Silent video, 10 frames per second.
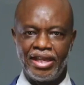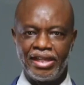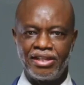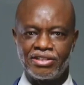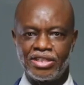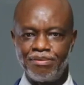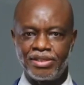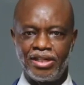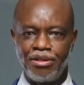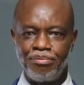and at the
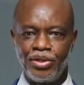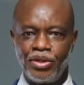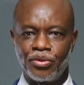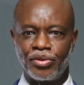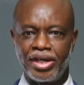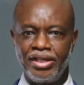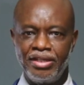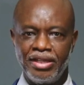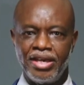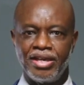same time,
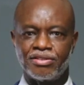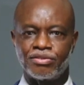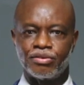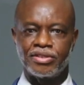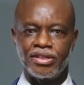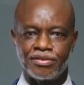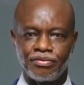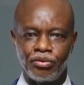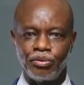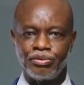running a
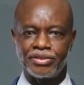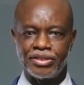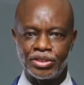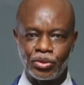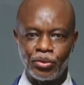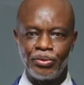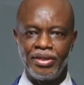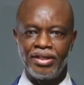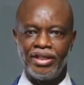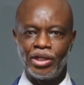successful
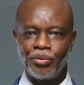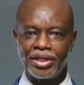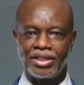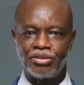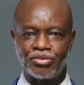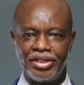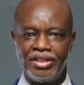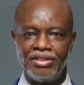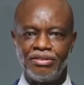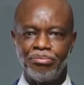Cisco networking
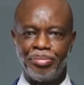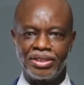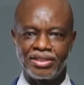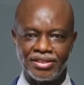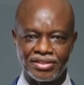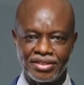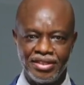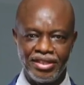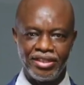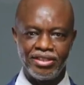training
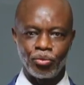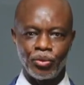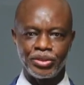business in the